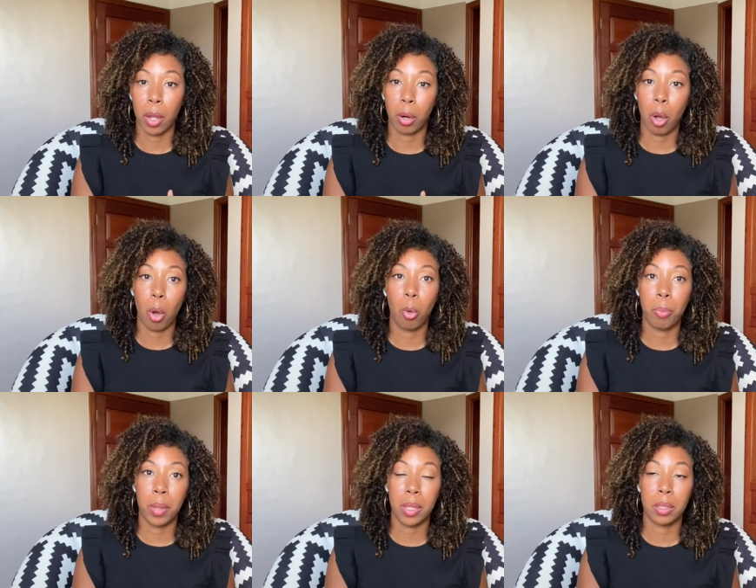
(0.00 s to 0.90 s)
are
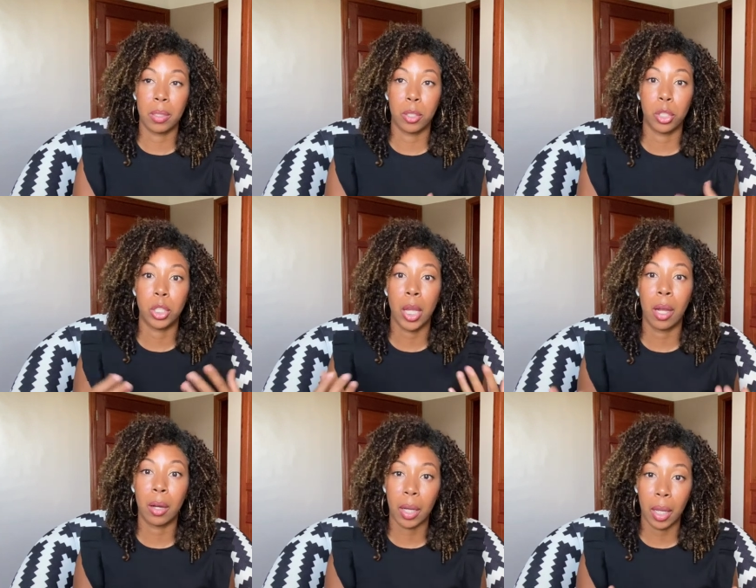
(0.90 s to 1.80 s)
open to
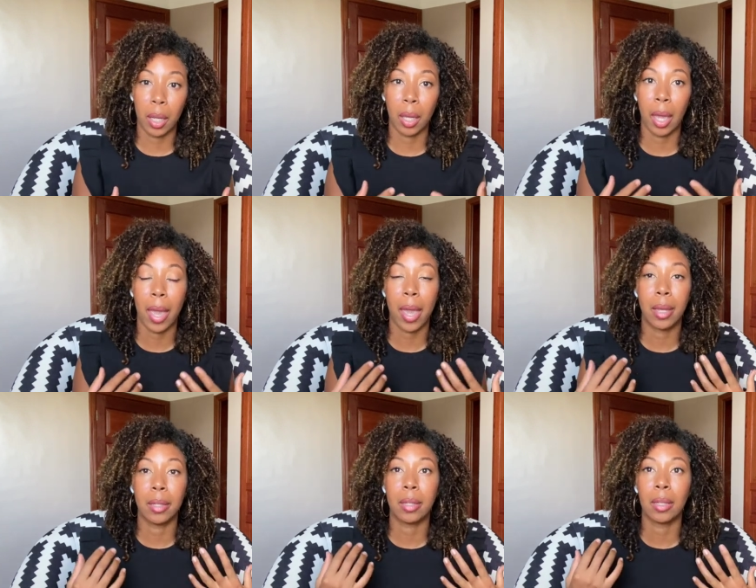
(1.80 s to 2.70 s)
sharing
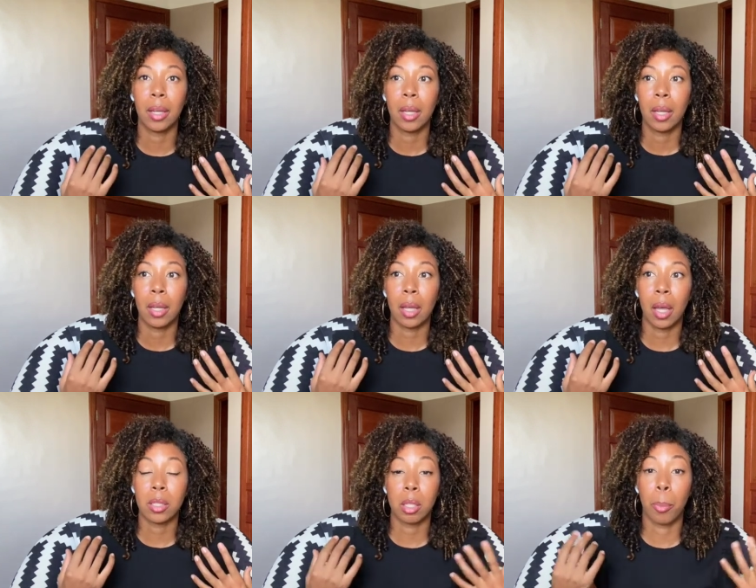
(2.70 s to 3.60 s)
and
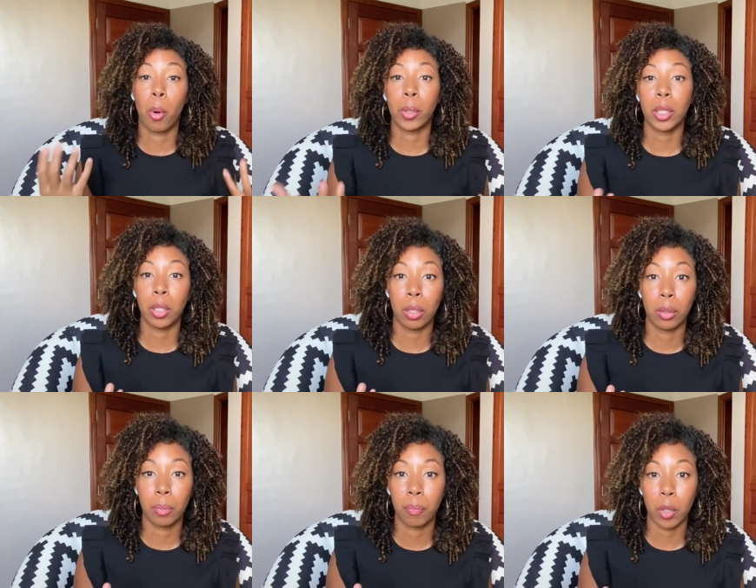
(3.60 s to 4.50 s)
supporting
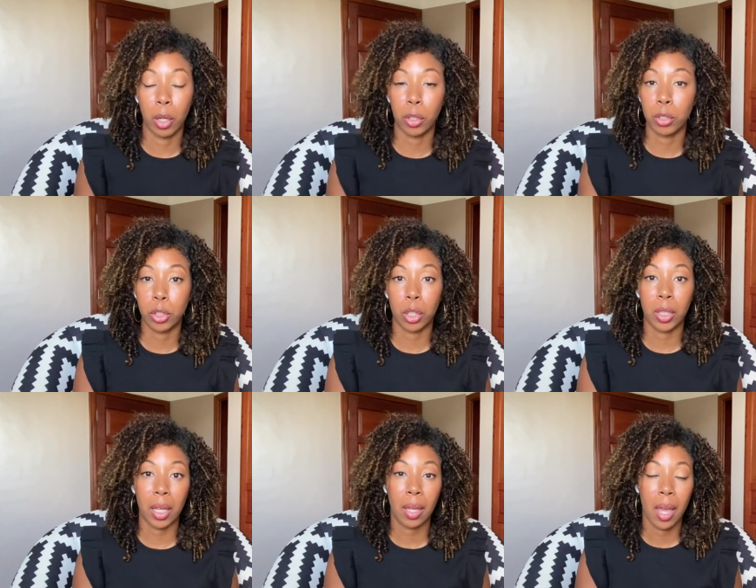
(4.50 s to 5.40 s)
you on your
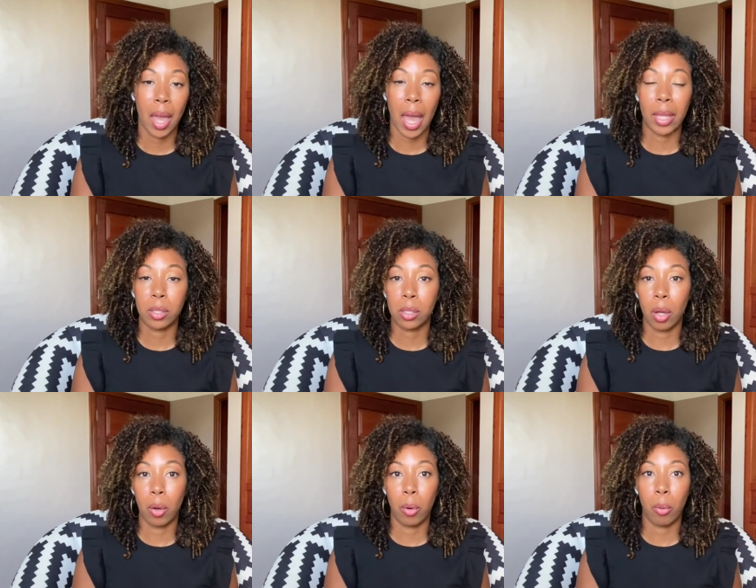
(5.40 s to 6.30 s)
journey. And
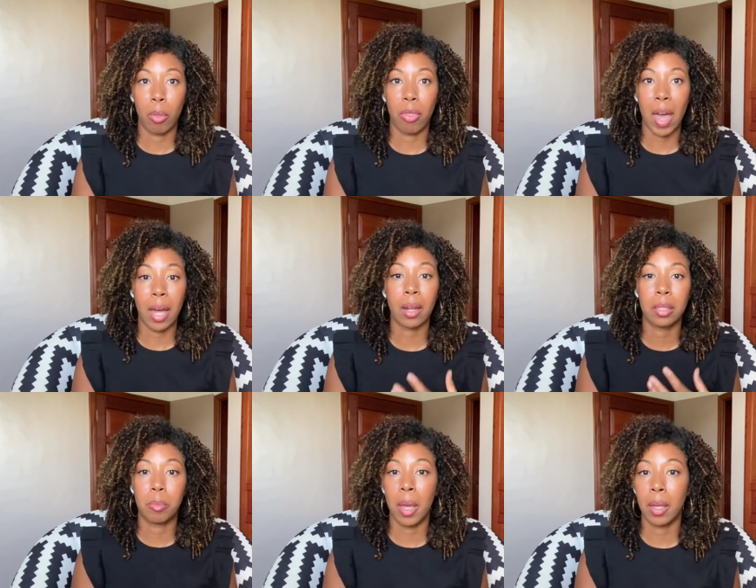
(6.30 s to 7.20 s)
so that has
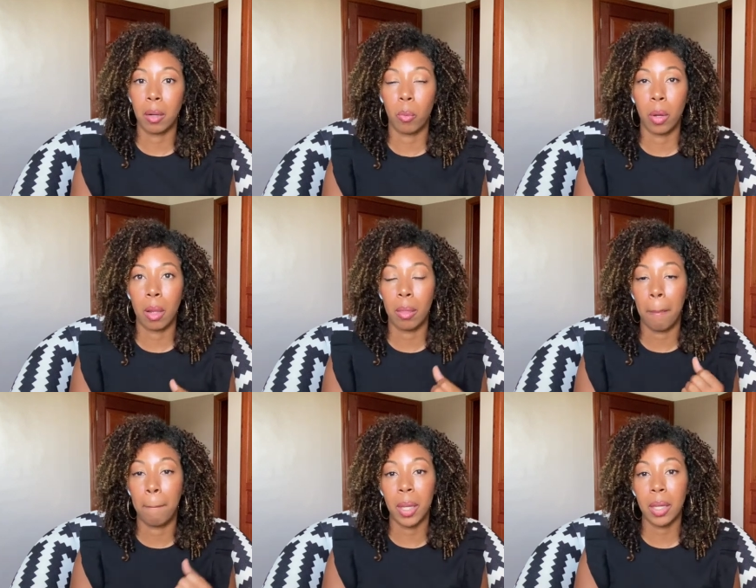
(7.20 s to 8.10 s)
been one of the
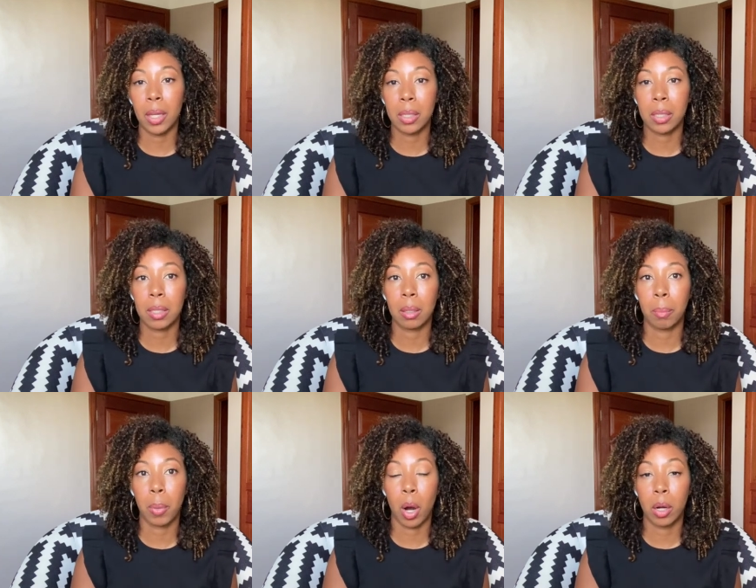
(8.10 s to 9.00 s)
biggest
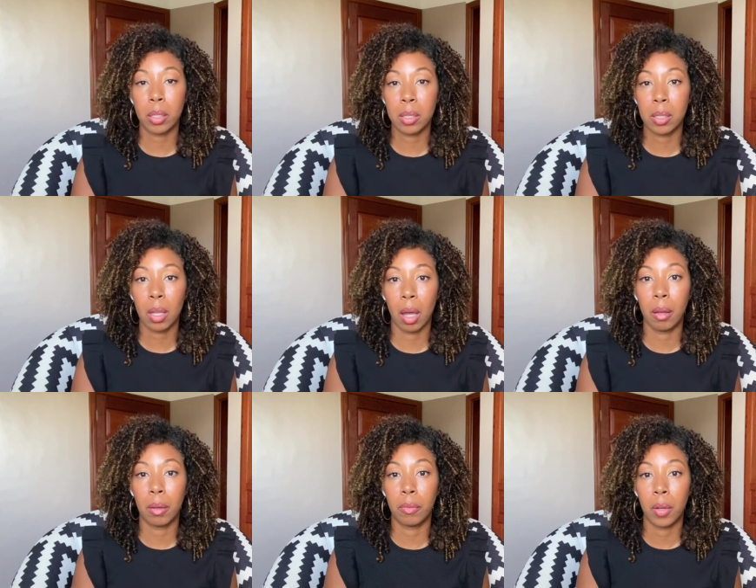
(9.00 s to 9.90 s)
parts
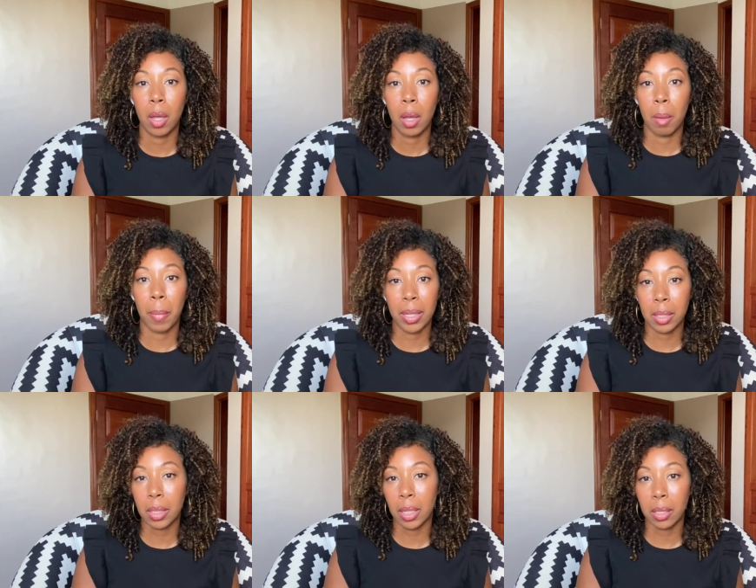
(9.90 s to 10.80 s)
of my
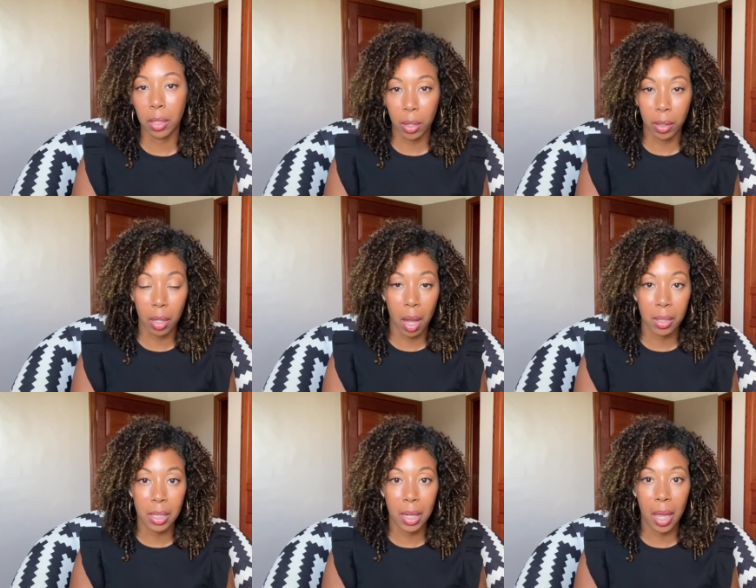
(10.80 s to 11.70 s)
success here on the
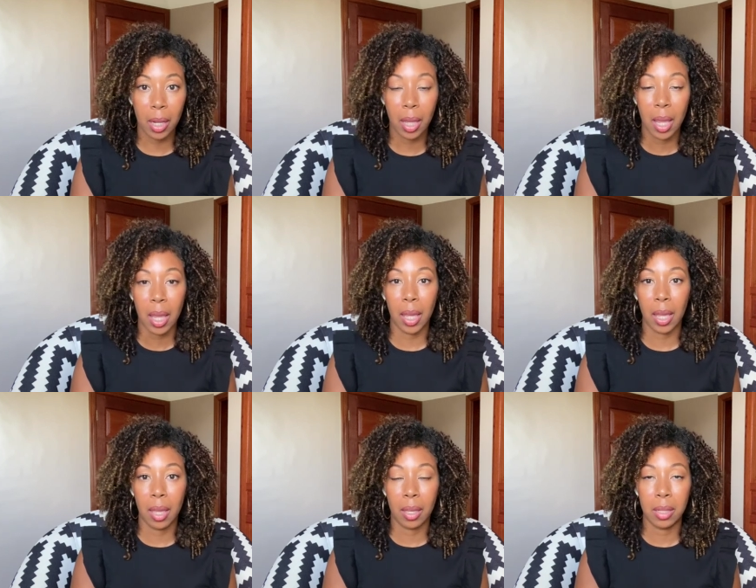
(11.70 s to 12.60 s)
continent
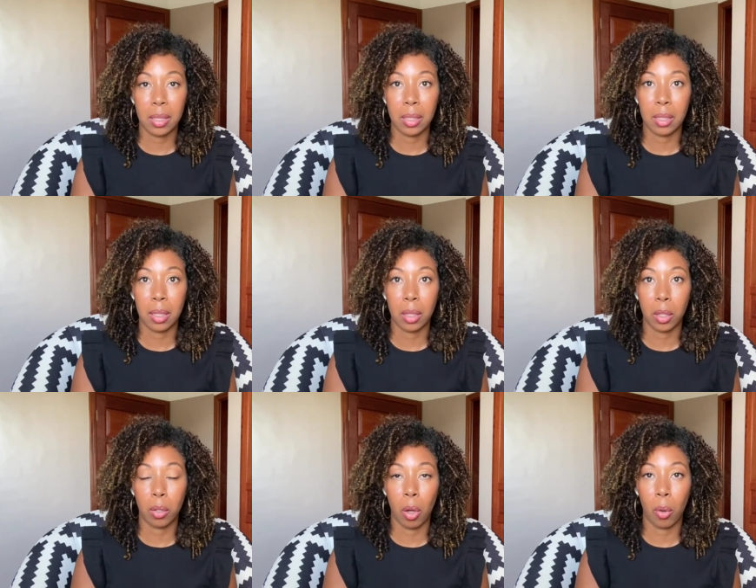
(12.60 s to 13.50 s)
is,
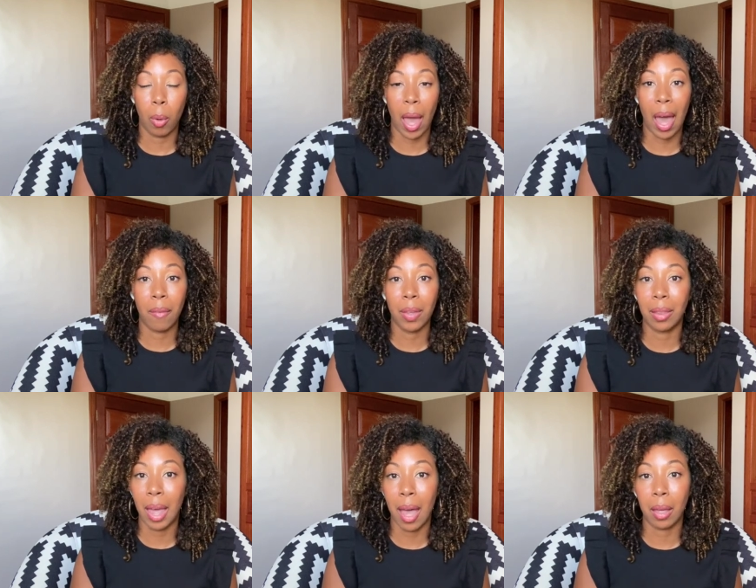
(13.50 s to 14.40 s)
you know, having
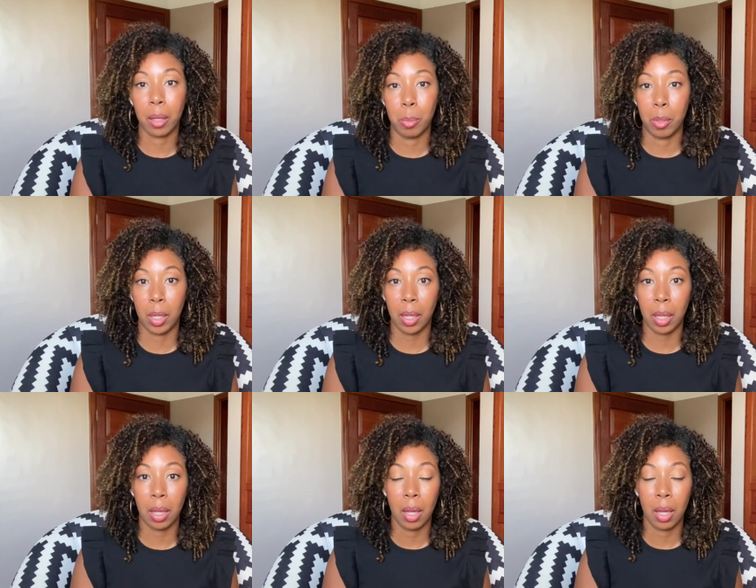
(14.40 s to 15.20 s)
that community,